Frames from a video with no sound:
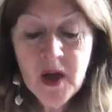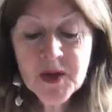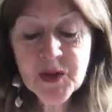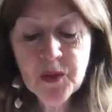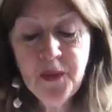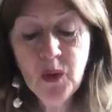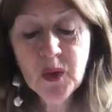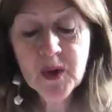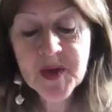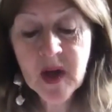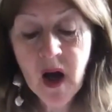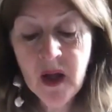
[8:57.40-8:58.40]
So
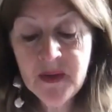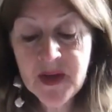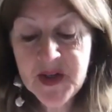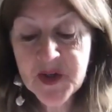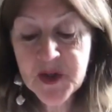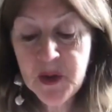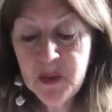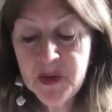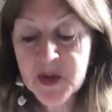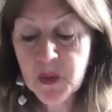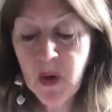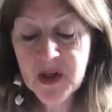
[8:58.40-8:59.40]
focusing on these
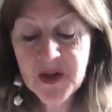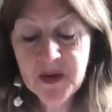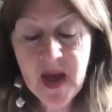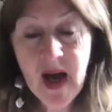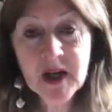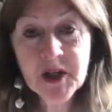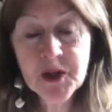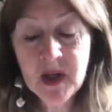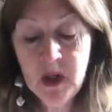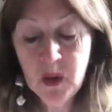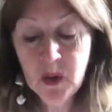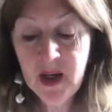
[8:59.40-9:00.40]
students, what do they actually
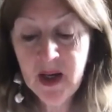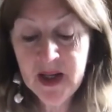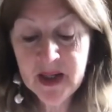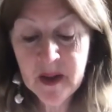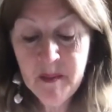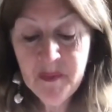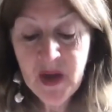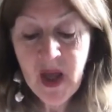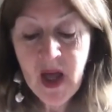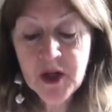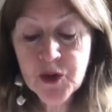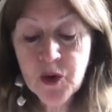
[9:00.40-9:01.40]
look like?
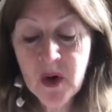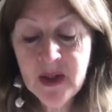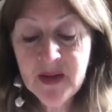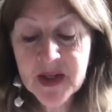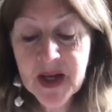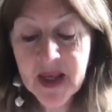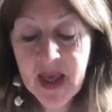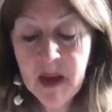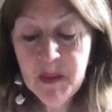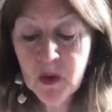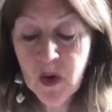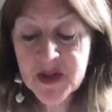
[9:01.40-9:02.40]
A drawing that I
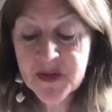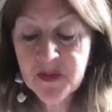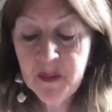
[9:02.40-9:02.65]
came across